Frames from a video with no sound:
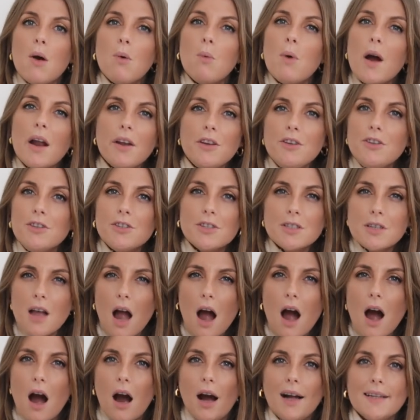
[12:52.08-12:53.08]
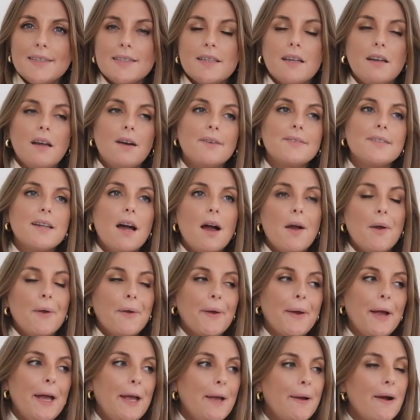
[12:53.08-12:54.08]
why don't you just ask? And I was like,
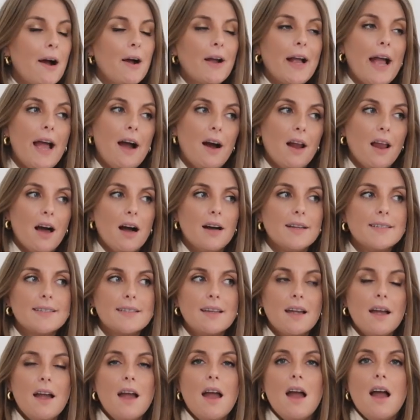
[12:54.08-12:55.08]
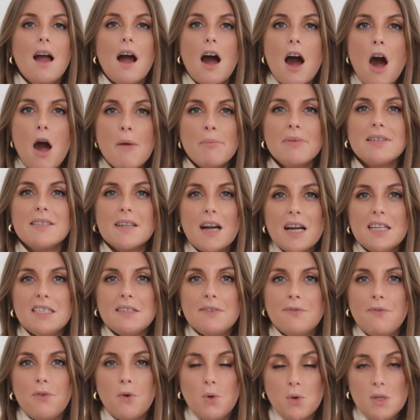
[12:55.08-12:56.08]
okay, okay, I'll ask. I'm a size
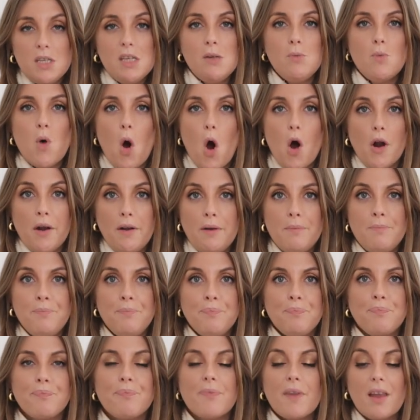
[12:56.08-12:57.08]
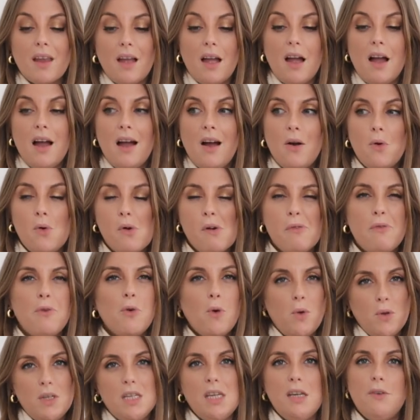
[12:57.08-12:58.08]
forty-one uh, or
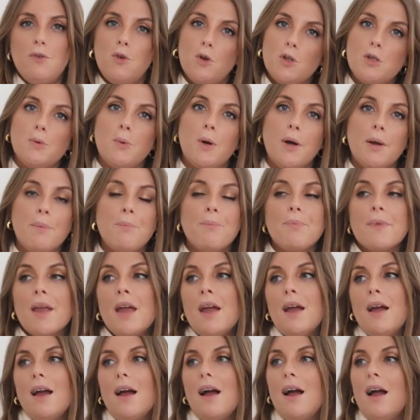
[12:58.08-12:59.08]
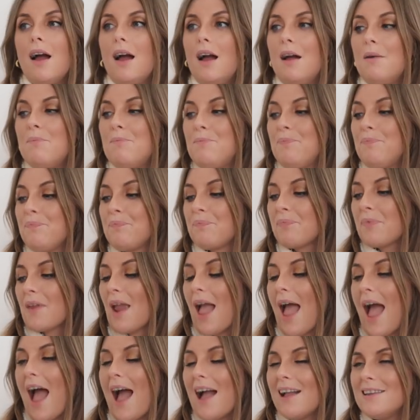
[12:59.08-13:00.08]
forty, forty-one. Um,
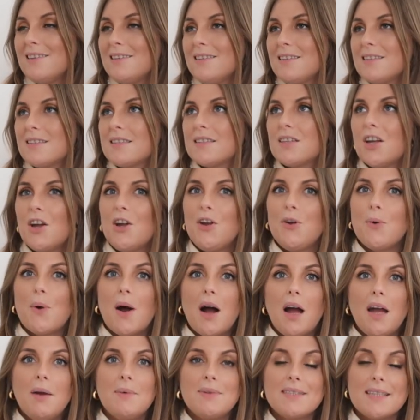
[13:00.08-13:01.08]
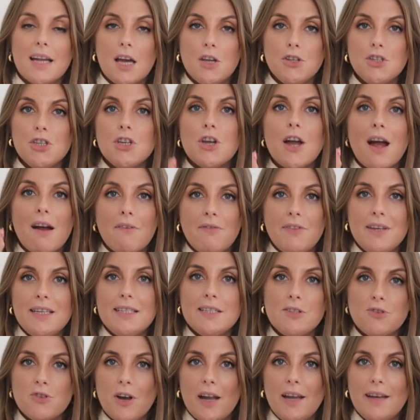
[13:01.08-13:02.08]
and so I was like, do you have
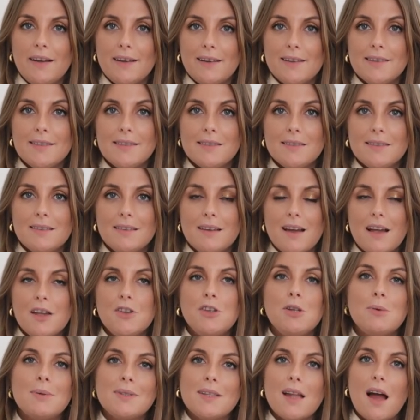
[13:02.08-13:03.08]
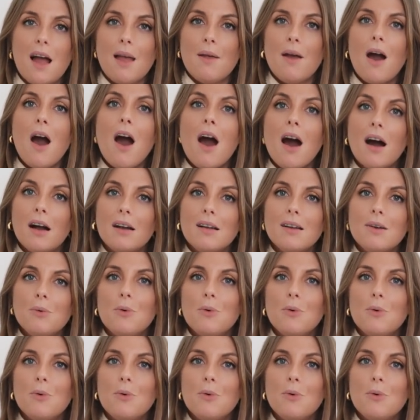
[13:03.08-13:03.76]
these trainers? And she was like, ah,